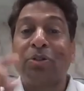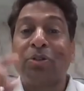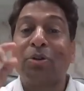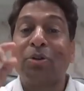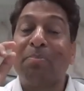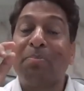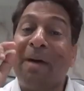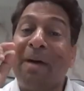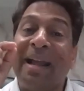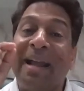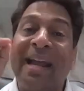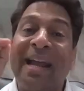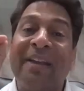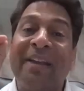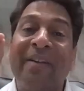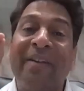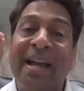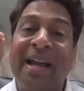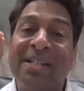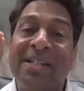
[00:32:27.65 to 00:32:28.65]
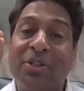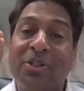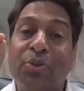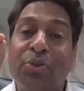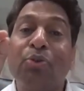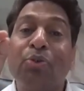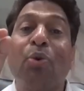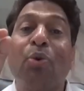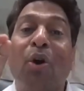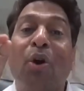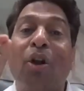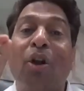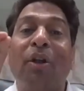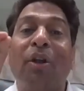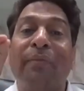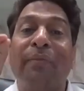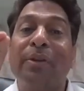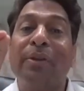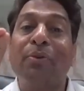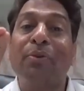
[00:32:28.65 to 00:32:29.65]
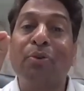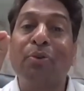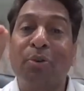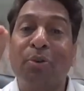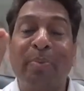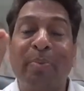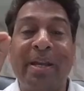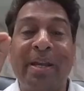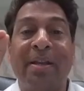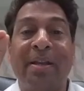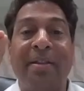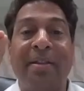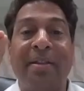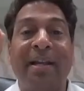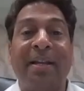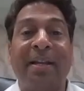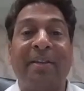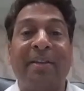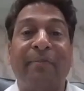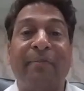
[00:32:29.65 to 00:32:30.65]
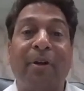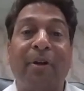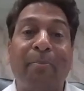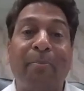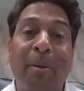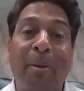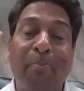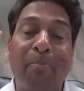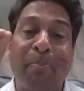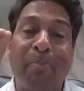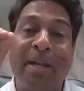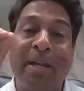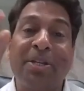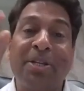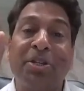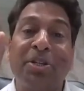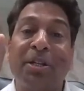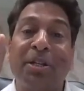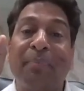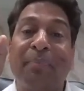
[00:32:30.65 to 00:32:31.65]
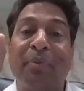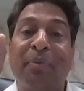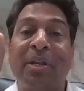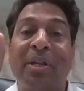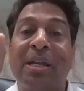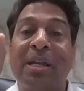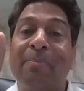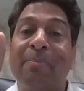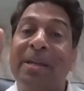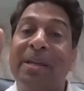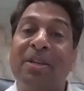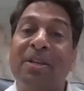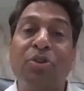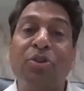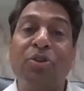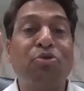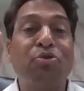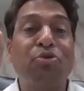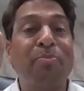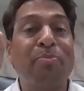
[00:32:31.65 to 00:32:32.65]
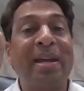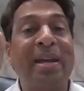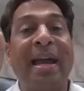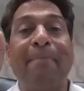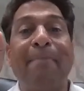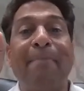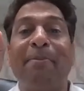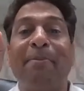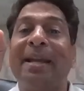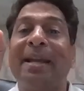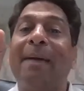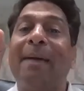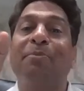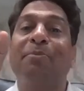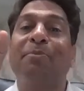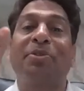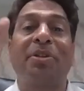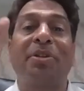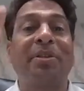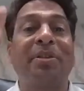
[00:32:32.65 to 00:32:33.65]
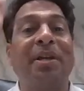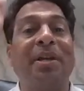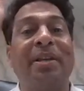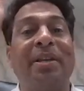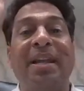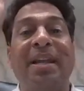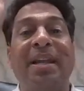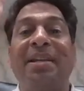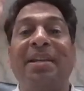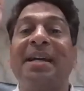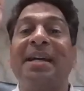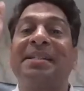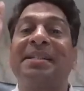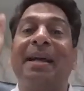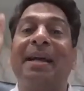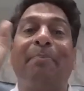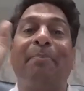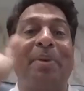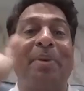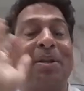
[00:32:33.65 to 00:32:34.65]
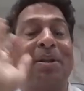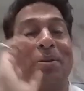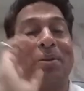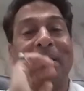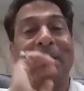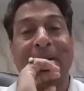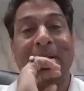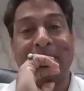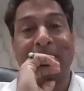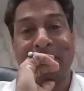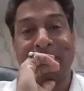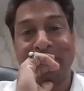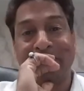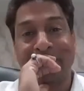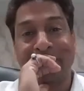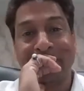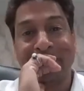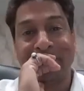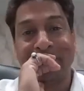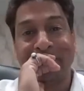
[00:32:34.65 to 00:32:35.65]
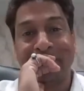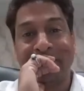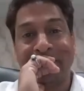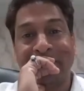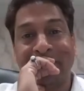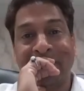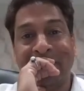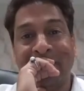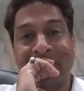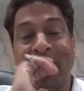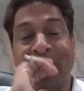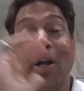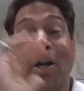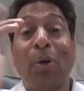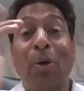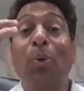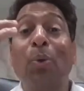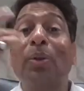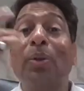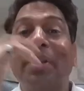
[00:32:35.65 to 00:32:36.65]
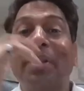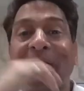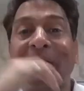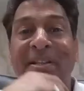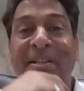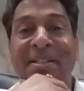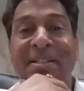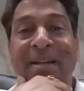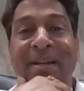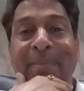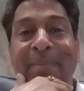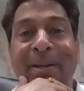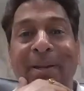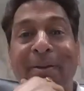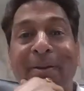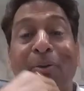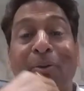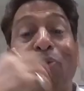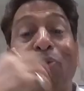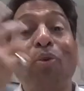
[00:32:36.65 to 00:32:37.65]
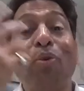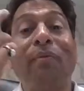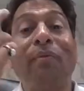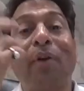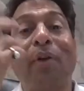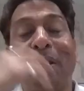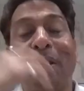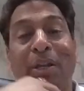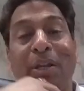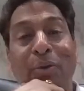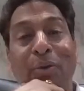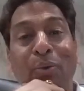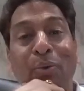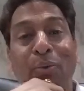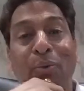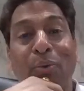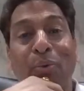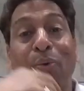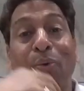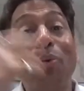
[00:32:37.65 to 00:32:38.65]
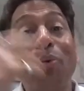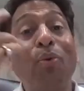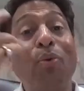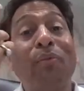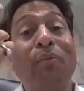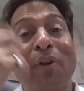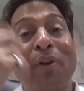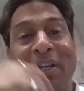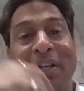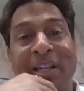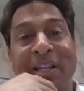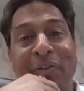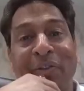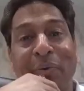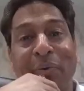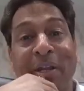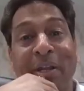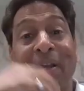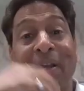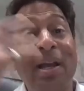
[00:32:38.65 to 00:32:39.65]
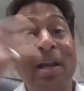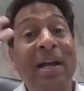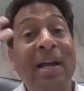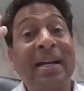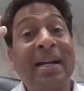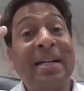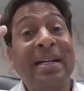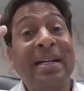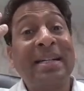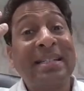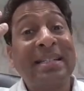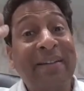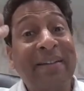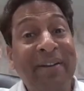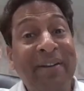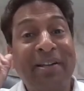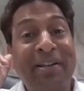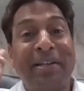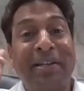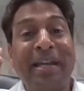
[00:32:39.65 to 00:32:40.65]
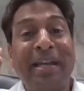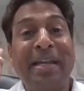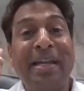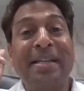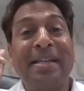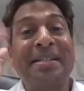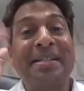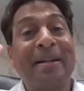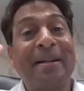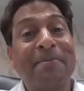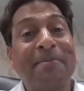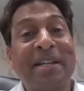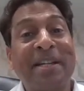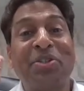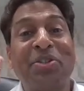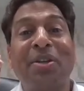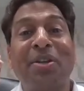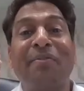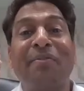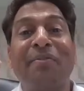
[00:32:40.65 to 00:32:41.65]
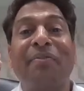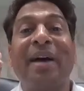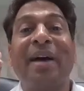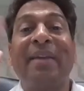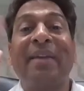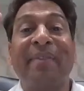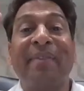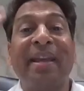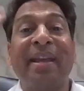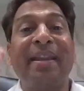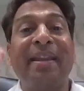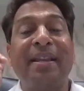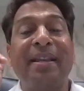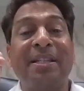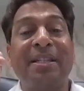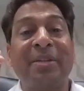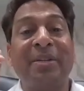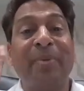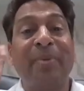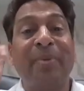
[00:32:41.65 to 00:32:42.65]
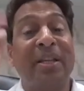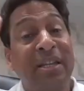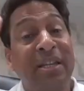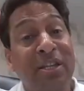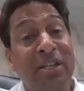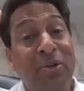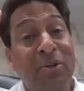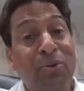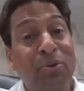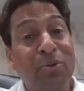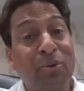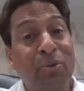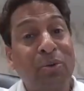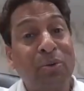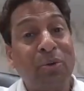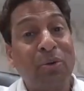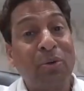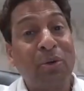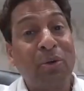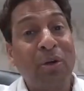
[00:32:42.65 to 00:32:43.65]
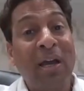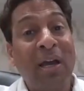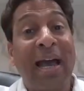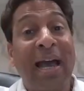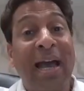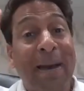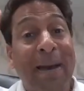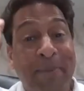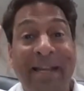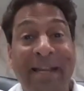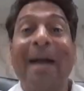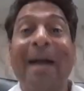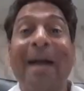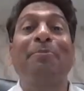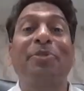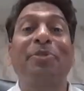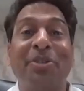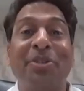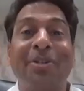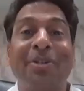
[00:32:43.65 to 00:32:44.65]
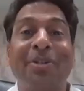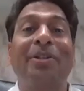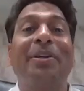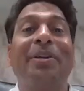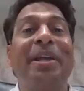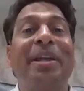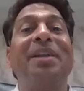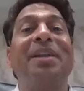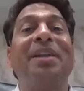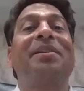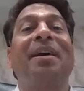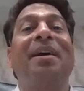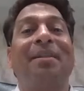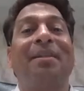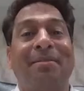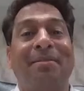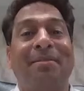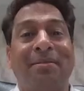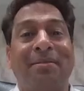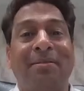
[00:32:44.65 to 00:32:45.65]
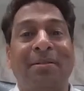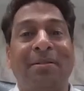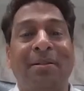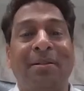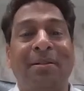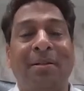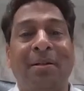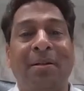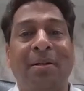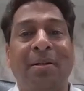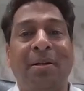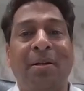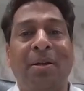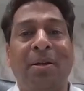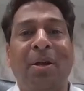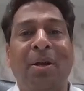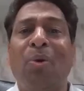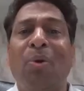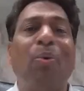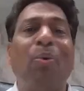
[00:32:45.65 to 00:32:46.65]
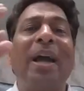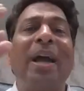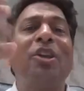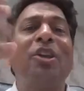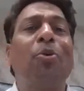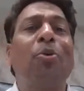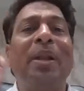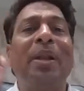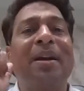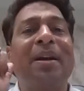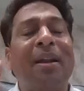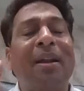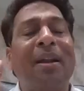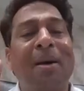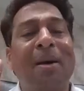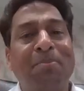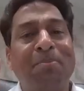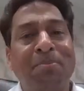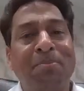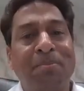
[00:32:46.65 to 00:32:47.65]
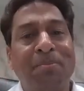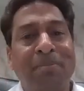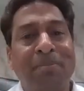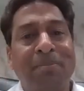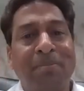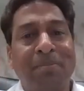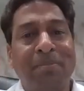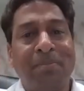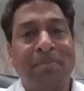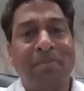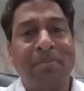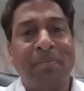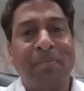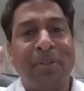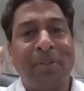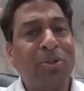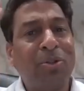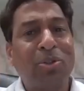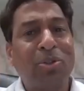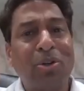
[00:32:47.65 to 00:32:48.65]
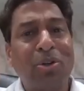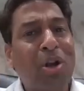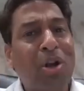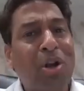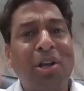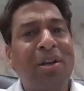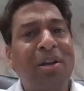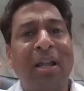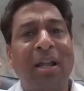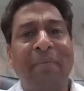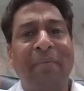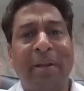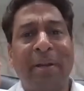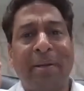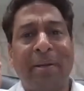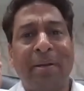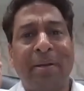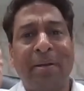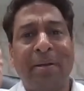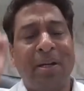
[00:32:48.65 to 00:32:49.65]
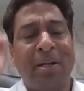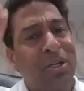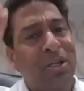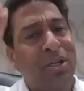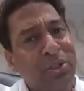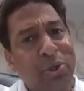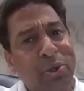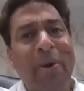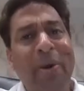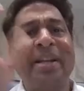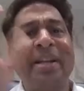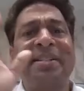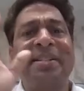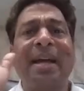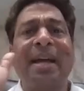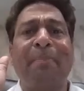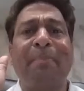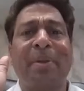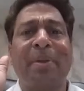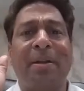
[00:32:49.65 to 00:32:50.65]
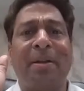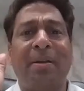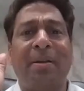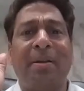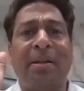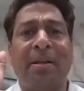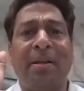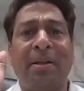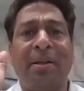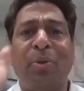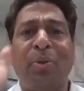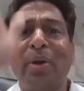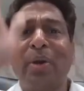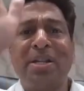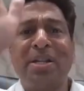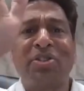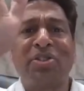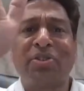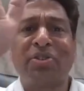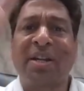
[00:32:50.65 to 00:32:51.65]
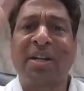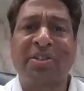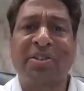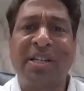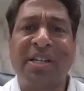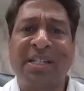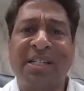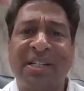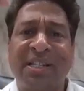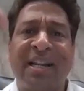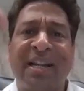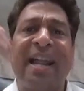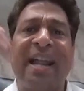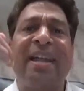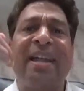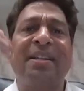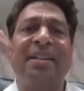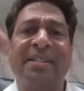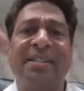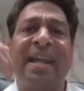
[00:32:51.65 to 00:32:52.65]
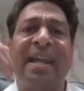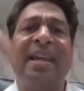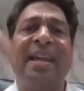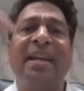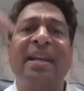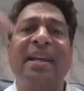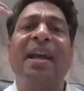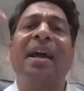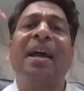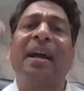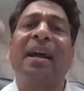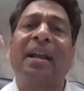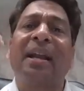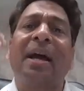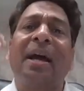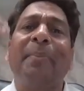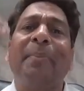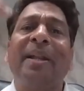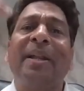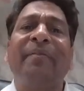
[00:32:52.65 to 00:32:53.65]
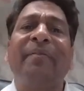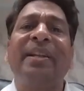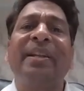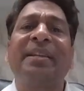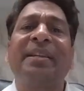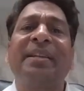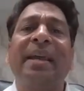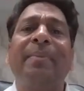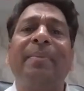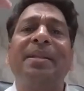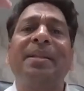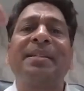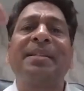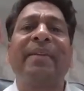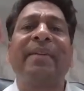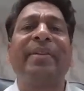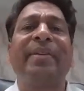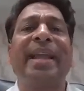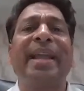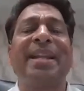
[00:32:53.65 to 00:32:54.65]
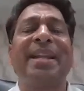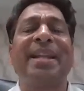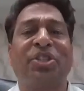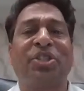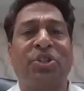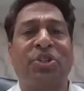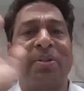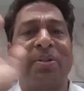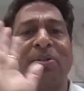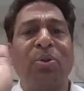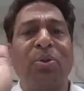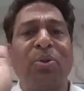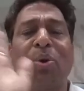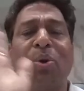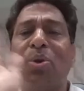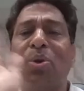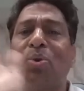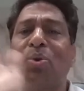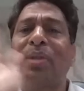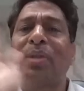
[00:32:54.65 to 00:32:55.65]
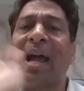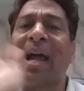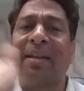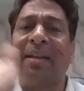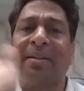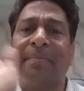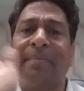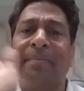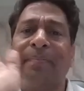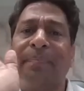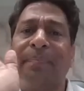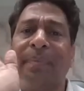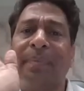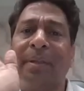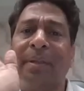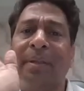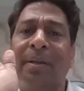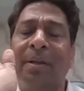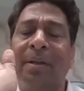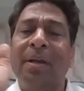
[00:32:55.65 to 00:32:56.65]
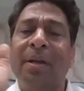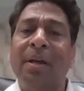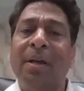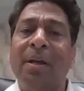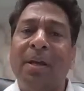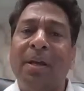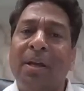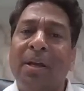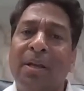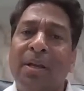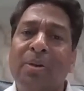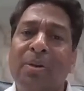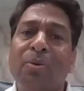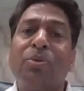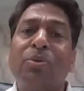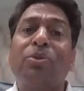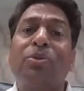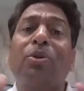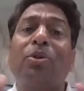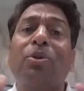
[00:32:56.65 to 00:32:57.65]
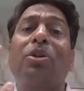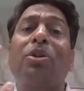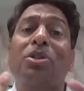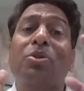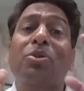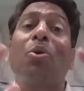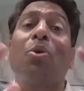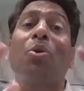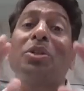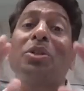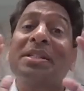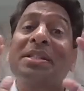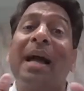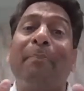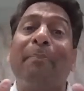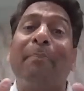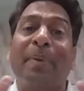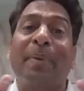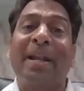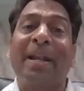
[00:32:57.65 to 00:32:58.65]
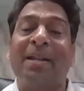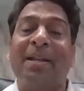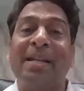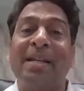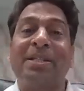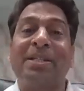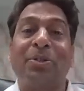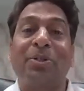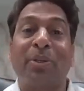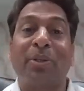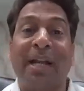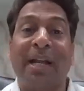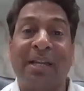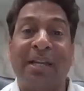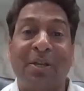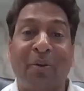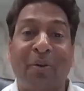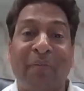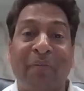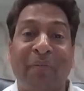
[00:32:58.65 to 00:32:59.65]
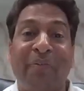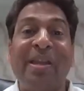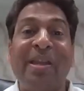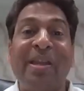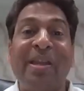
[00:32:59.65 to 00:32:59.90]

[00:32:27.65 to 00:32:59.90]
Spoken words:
So my advice to all of you would be that for preparation of 3B, you may have captured the data separately. Rule 37, Rule 42, Rule 43, 17, subsection 5, ineligible. You have captured the data. Why you will club? You should not club it. Show it separately. The instruction is saying club it with table 7H. Don't do that. You should show separately so that your